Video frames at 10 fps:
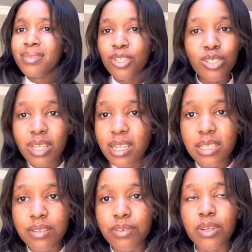totally
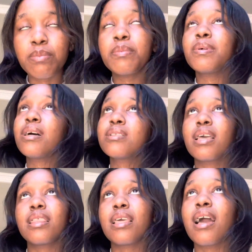different. People
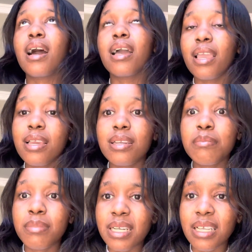outside there are
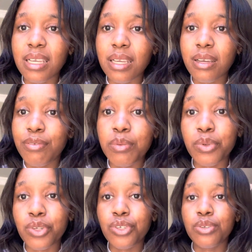earning money from
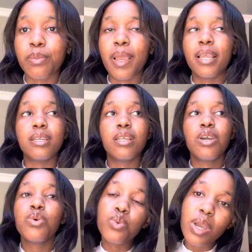YouTube, and
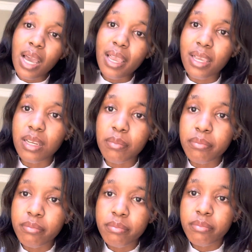we are earning.